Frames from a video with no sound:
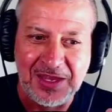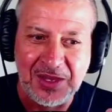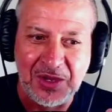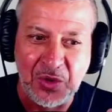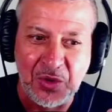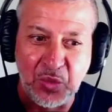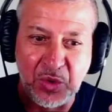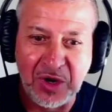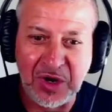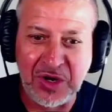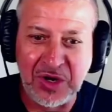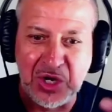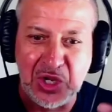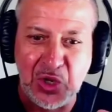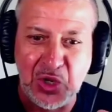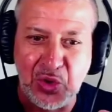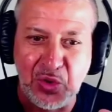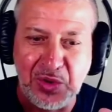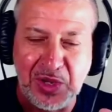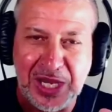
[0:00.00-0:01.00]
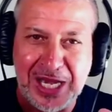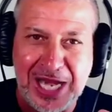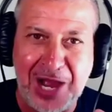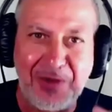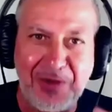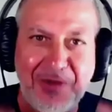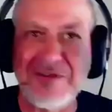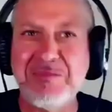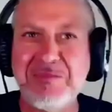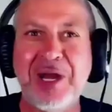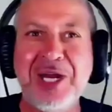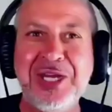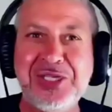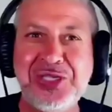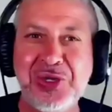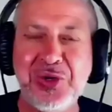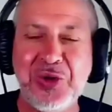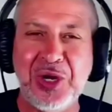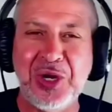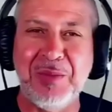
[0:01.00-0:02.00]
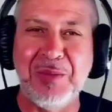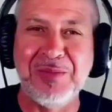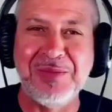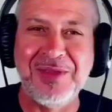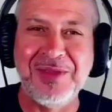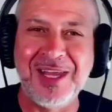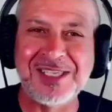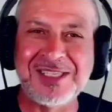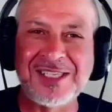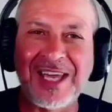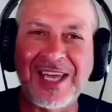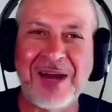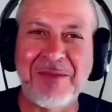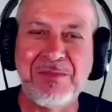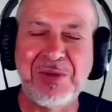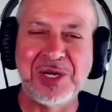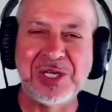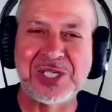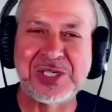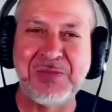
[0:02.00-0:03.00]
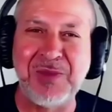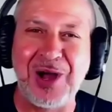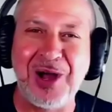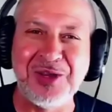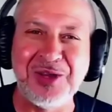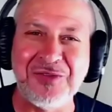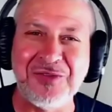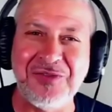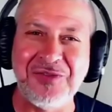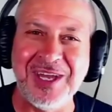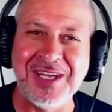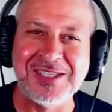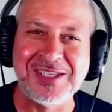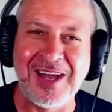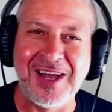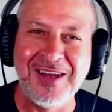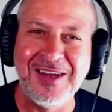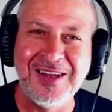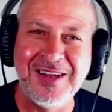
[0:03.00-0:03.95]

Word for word: were new, and now everybody's doing them. That's got to put a smile on your face, huh?